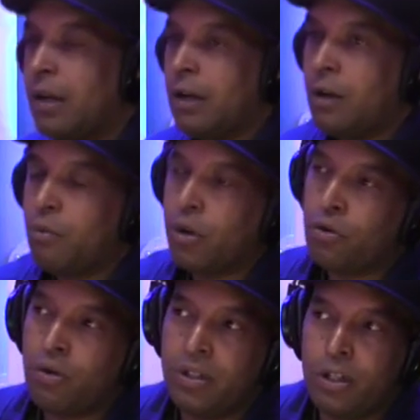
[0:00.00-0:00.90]
uh, i'm
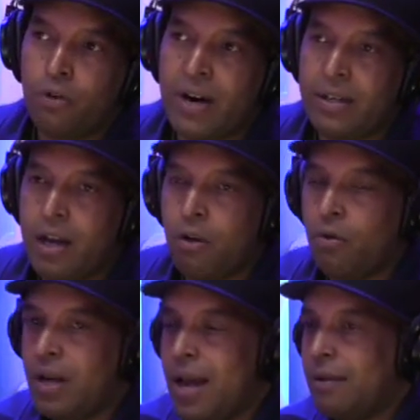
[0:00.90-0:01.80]
working on a deal right now
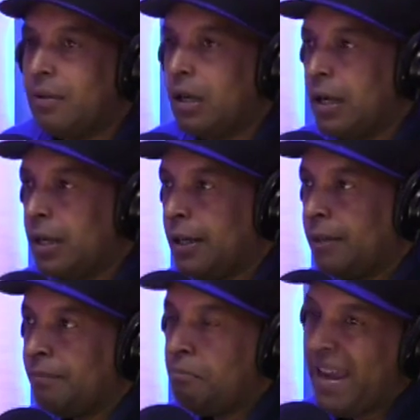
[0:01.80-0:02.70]
on that
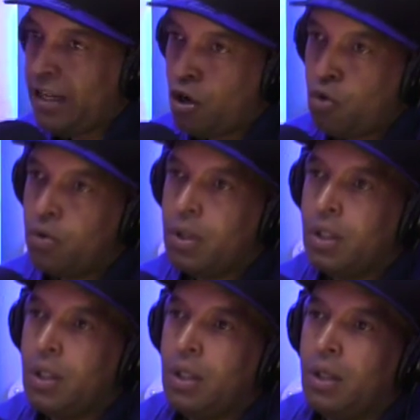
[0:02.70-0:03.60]
um, mano
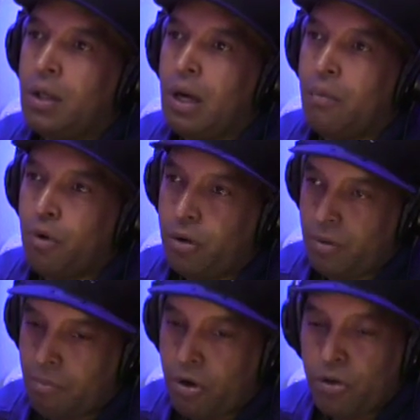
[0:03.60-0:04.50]
okay yeah i'm working
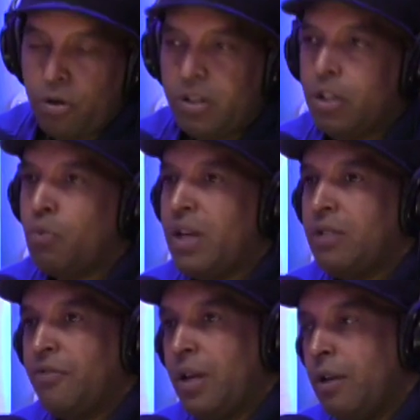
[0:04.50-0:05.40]
i'm working on a
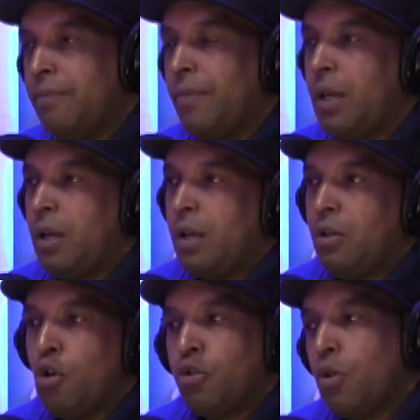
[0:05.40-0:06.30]
situation for him
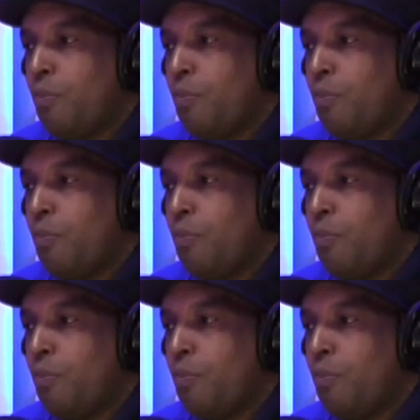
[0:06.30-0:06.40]
you know so